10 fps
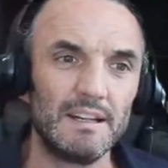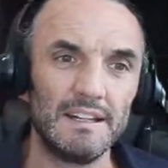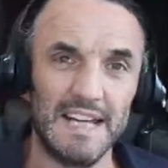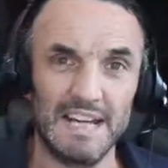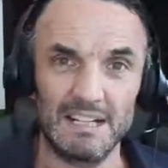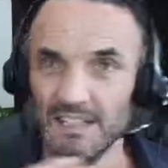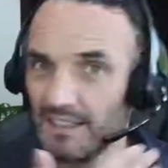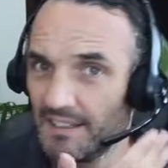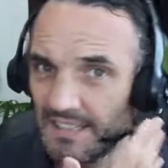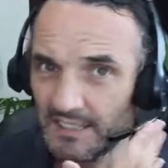Now,
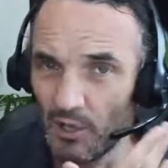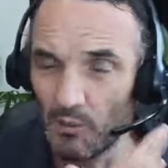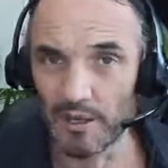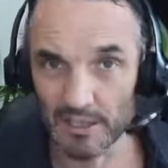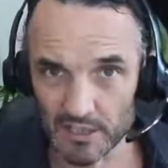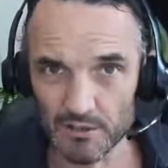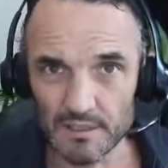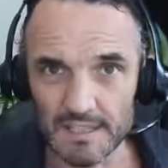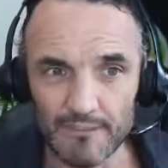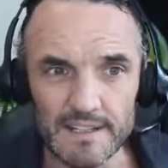this is not what I
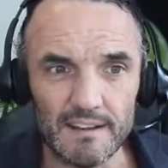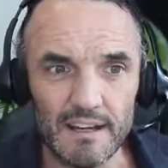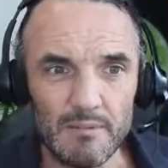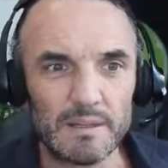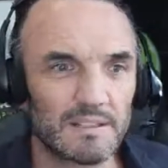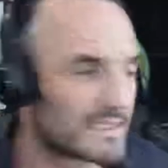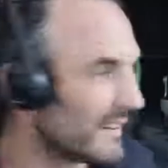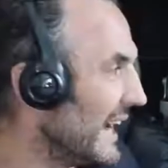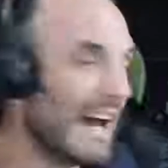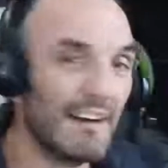use every day because
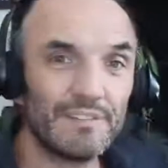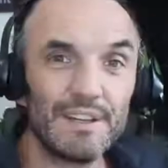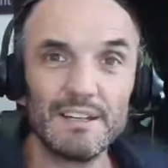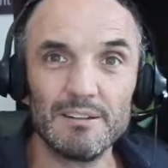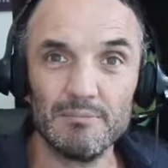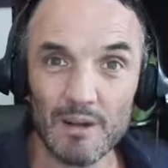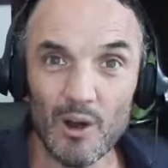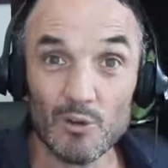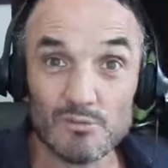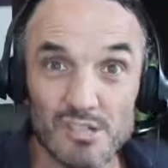I have here my
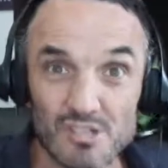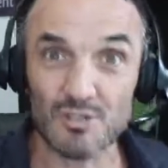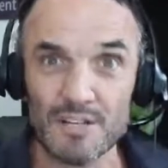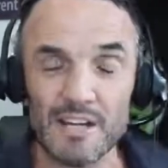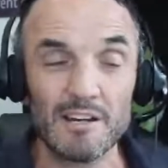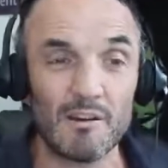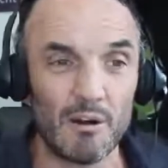own studio.